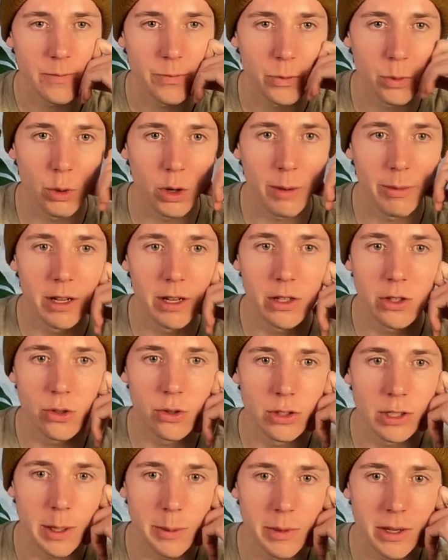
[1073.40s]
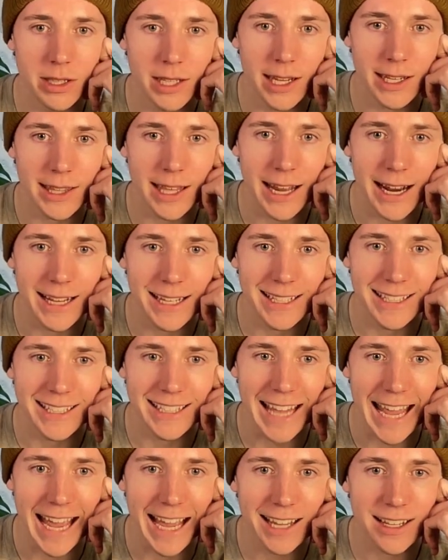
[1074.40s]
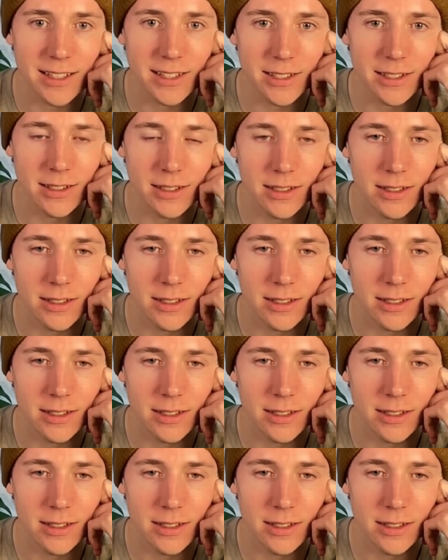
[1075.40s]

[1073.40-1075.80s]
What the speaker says: What I'm going to do is I'm going to take that exact,